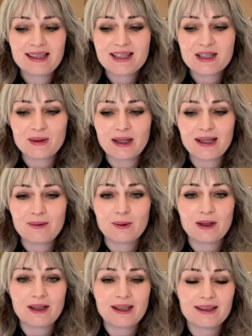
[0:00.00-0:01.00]
So I
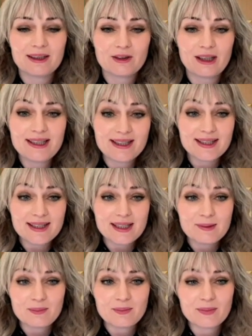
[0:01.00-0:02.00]
work in a crisis
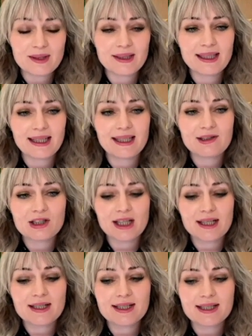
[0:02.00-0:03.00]
team in the
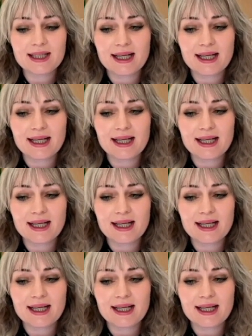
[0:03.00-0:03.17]
NHS,